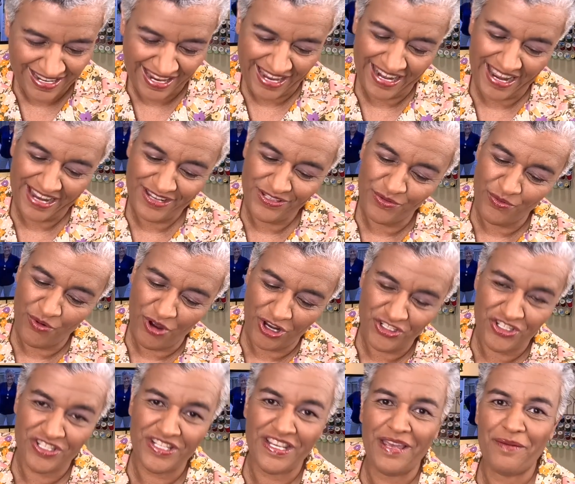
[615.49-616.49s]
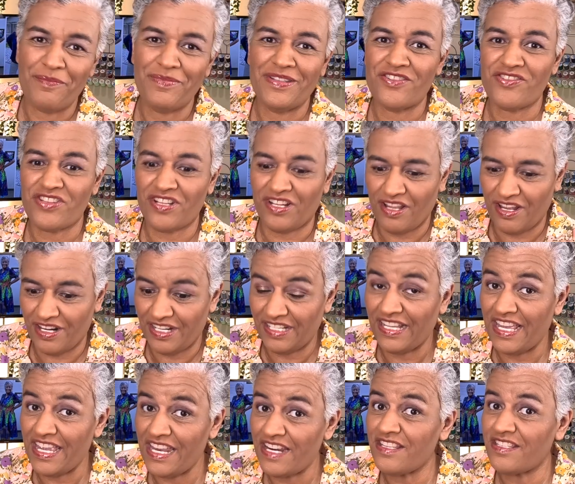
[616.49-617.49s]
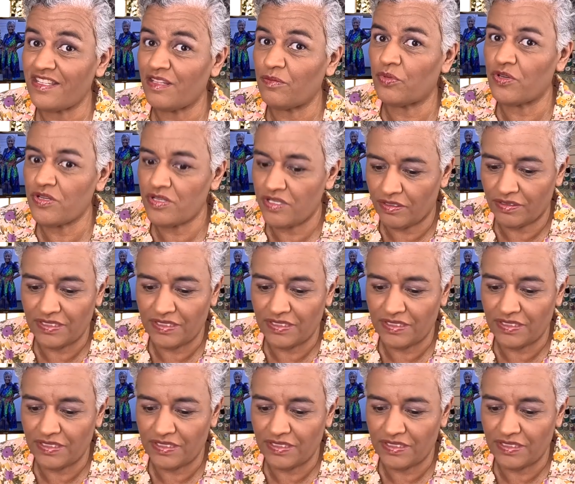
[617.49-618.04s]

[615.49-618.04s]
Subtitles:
I like to watch them. There's a lot of ladies in Brazil